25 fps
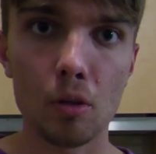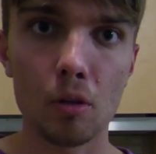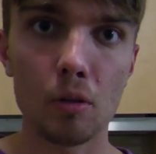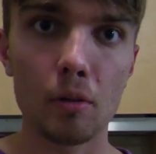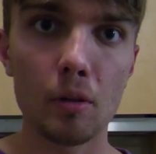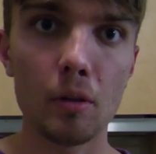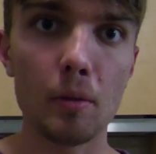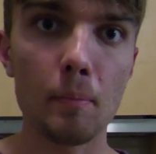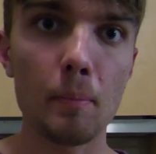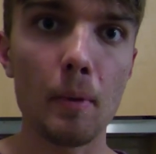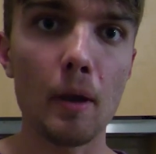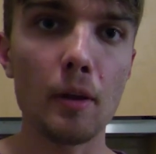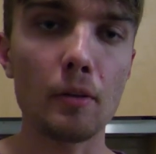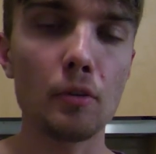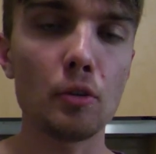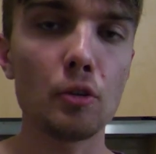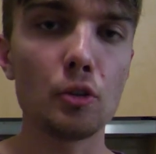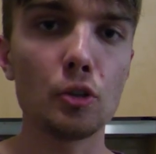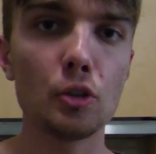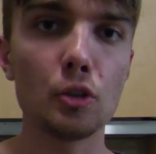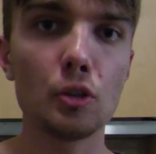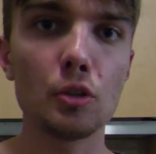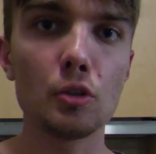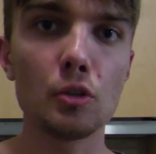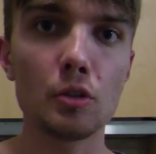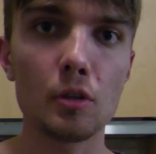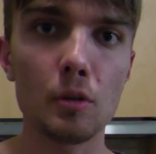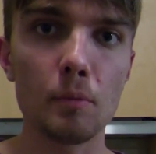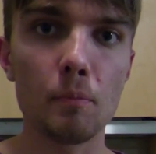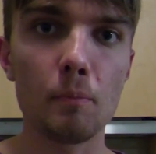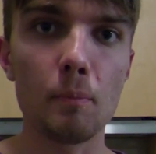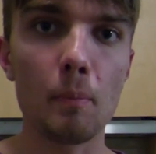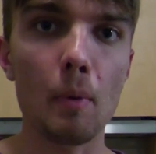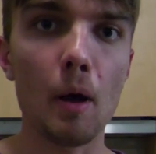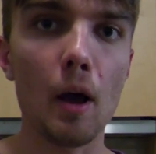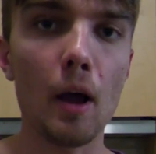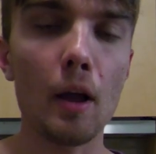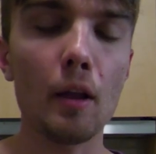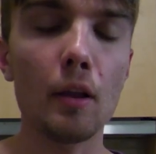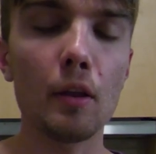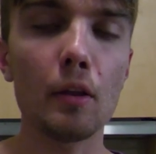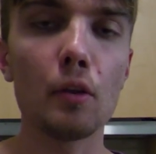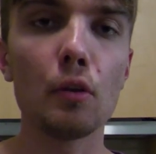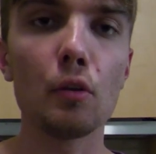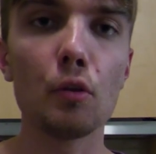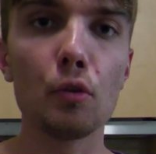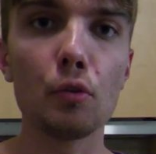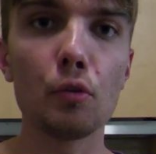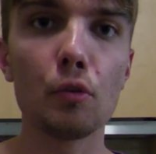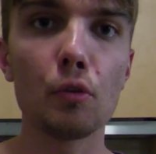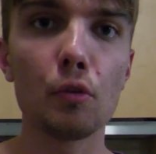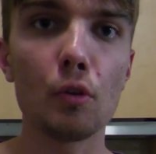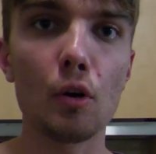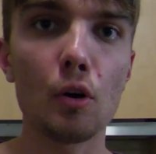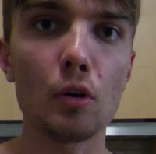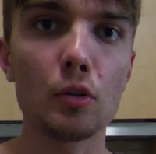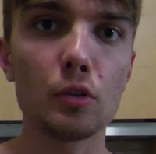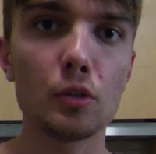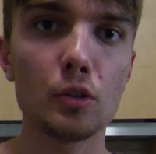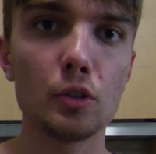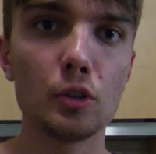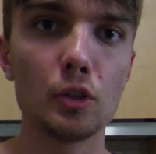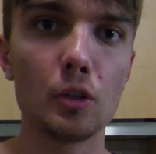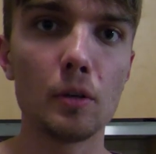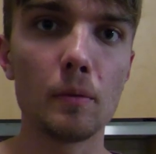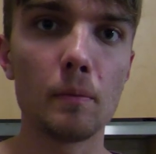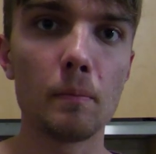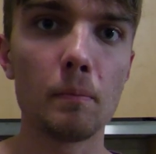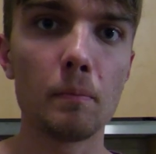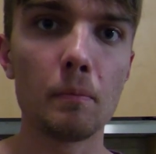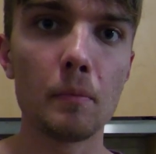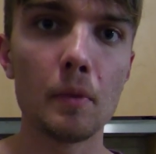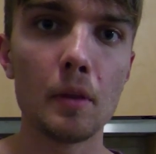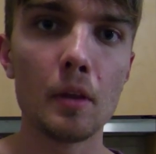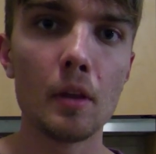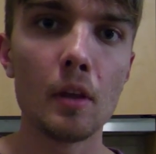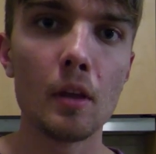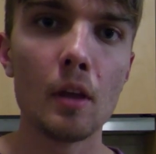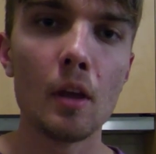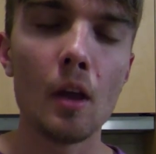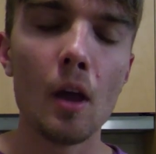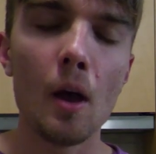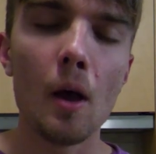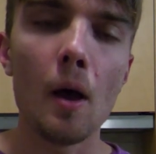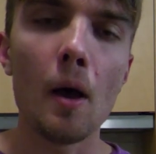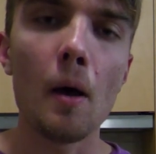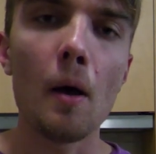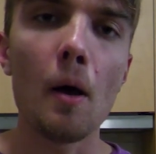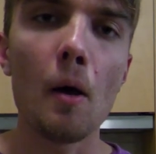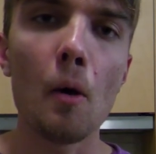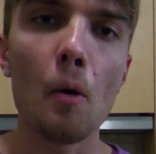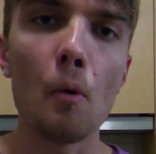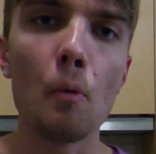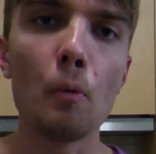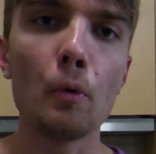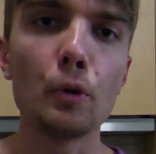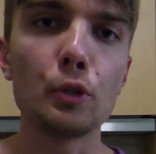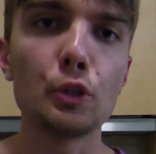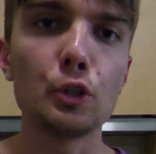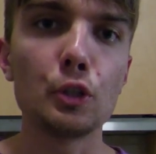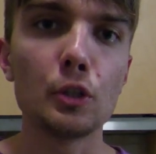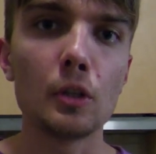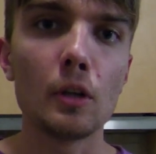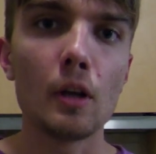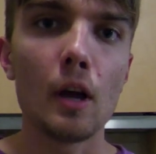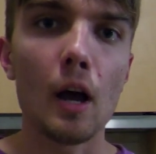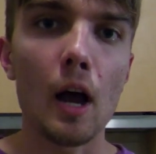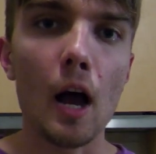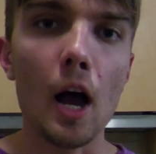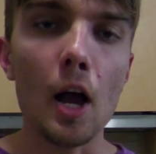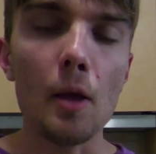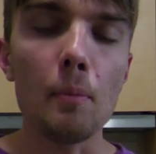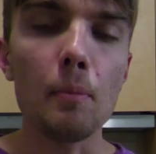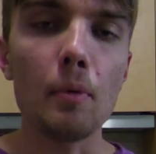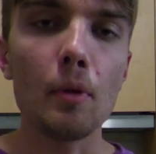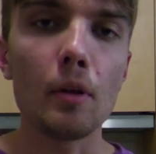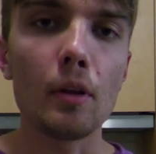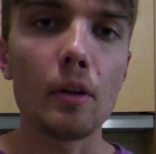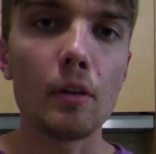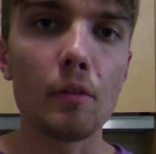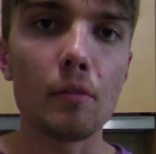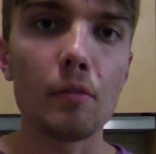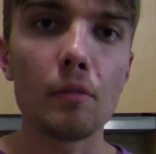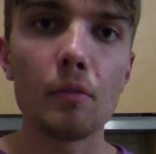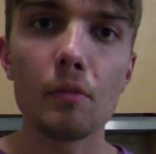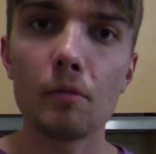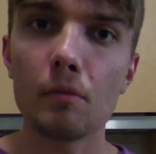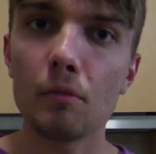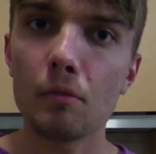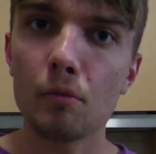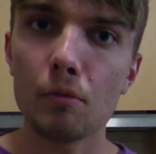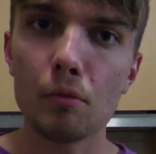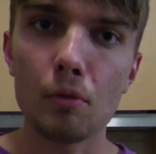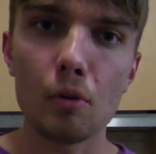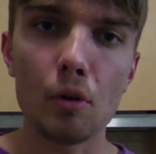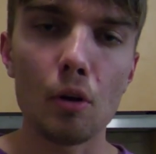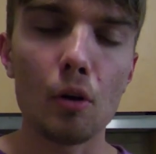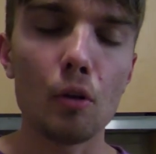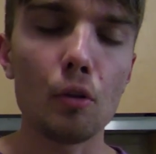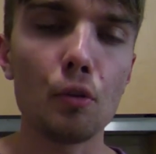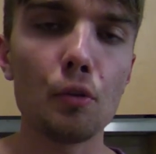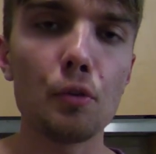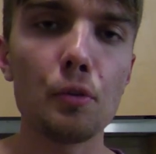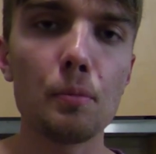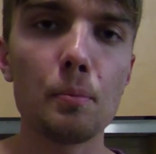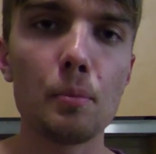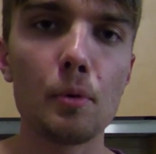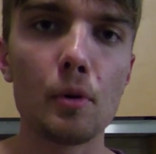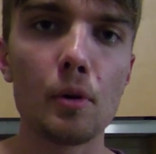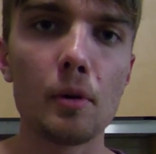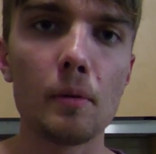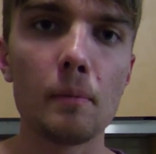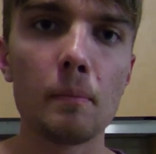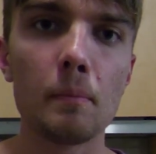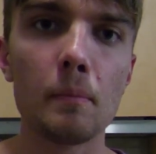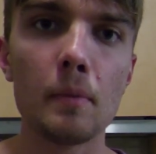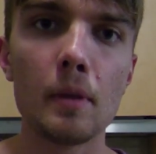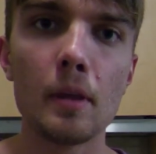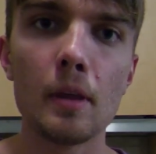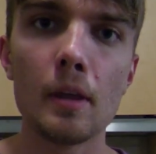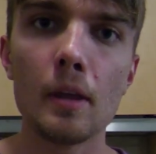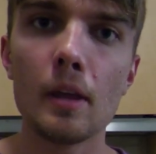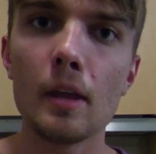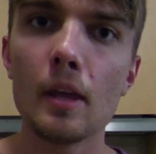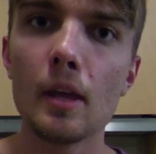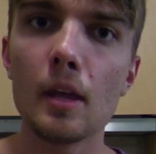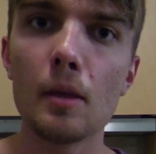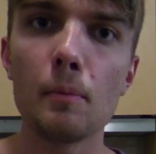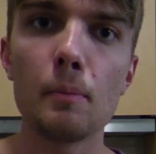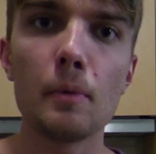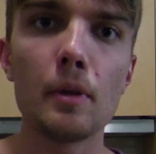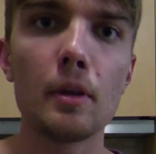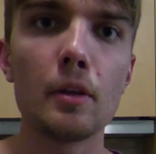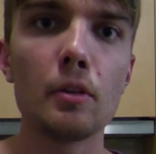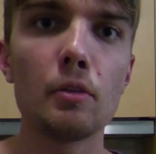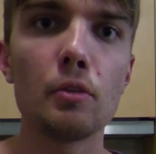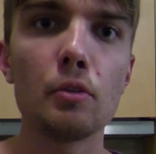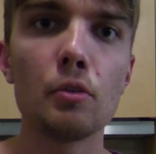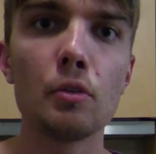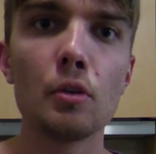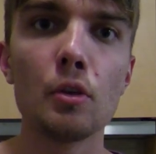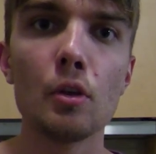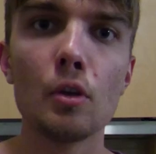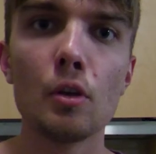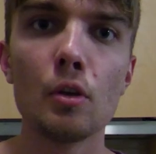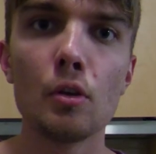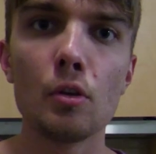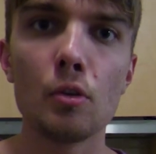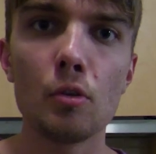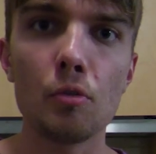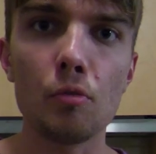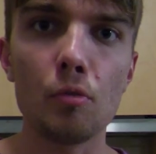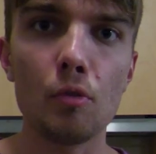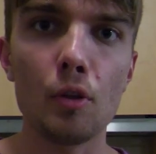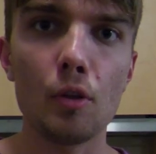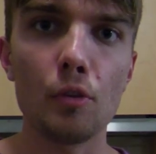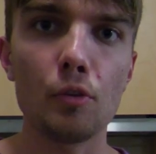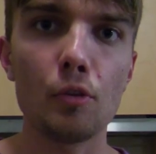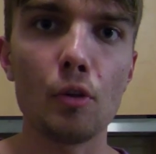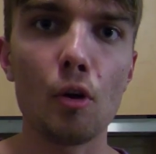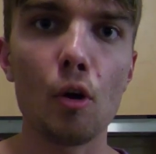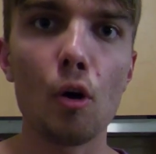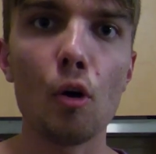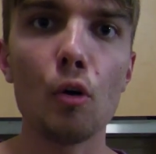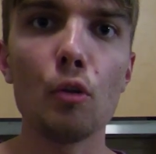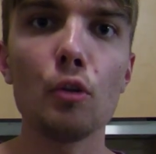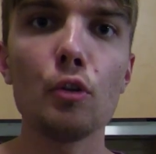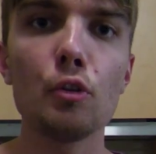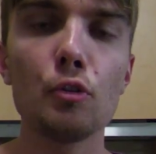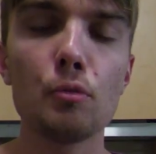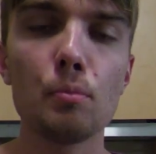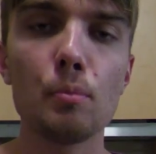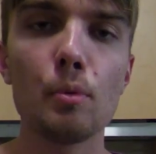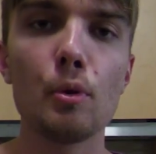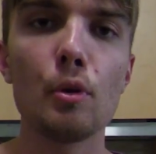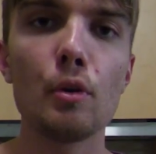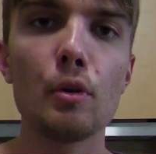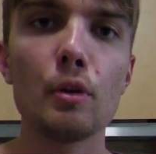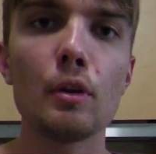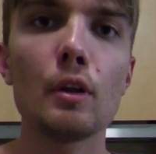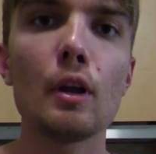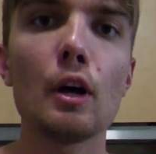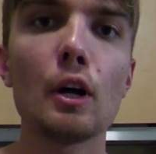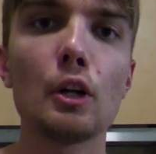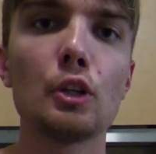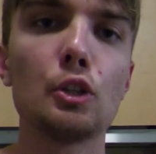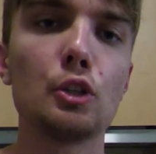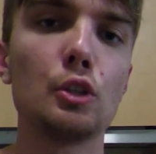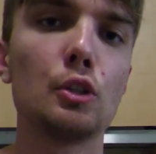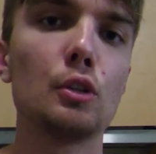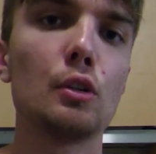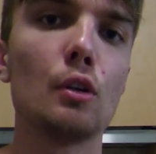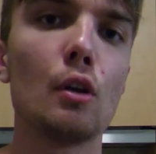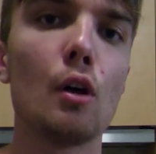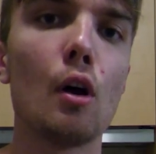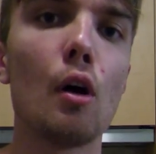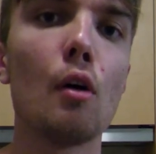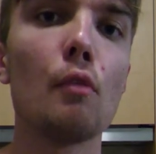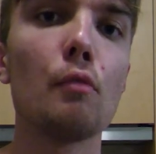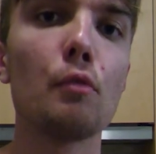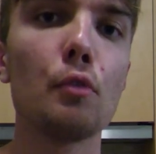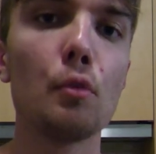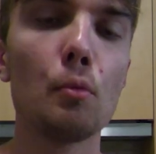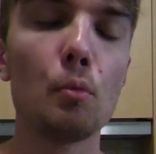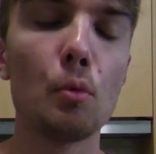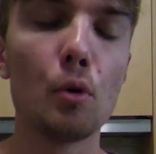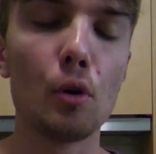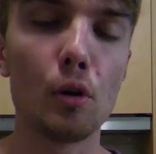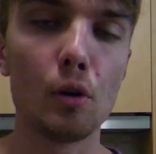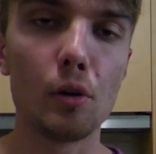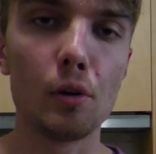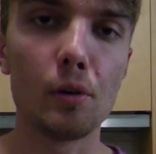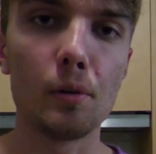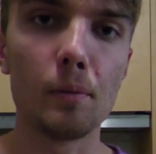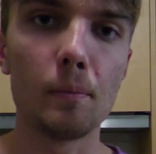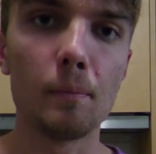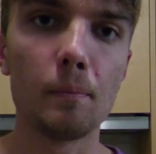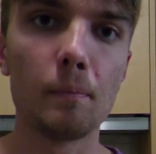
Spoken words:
the pilot loses oxygen, which I believe, for the Holy Spirit, it means you've lost the Holy Spirit touch of the Word.